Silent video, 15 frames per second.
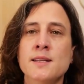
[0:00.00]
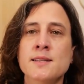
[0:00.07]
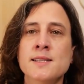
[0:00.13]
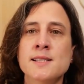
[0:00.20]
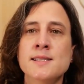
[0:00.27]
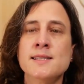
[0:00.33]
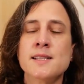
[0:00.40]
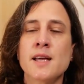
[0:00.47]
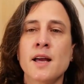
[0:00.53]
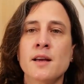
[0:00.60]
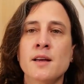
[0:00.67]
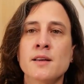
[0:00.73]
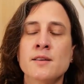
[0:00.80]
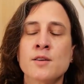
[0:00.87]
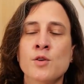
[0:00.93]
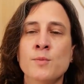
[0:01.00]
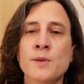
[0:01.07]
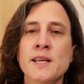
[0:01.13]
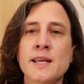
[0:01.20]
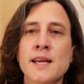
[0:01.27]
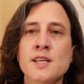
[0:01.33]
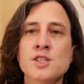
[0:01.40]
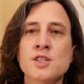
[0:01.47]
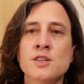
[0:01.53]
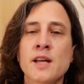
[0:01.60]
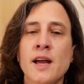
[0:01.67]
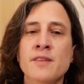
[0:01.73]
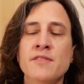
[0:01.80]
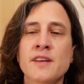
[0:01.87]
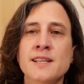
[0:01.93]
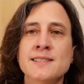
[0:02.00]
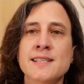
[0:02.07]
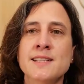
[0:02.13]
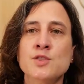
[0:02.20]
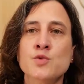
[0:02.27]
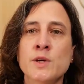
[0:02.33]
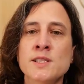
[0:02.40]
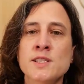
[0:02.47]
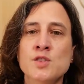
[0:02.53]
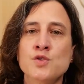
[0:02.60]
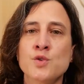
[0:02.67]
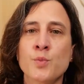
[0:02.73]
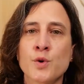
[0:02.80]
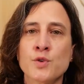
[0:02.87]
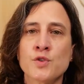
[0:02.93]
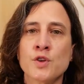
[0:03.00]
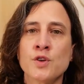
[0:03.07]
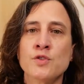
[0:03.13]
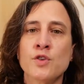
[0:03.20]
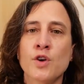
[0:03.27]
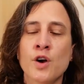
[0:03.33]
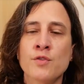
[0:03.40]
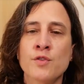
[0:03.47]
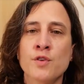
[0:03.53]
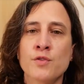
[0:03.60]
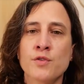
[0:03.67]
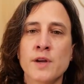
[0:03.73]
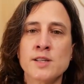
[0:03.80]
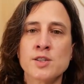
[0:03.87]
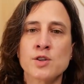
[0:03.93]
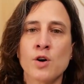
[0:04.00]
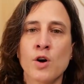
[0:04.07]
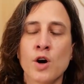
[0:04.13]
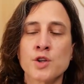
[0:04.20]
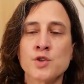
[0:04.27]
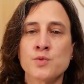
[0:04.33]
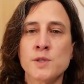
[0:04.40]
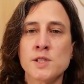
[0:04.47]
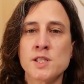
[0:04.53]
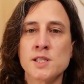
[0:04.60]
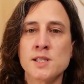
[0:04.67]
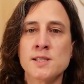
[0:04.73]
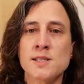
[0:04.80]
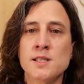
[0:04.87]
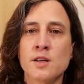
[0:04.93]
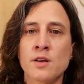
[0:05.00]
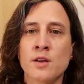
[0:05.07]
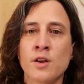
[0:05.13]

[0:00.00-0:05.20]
This complication affected 22% of the French cohort, which is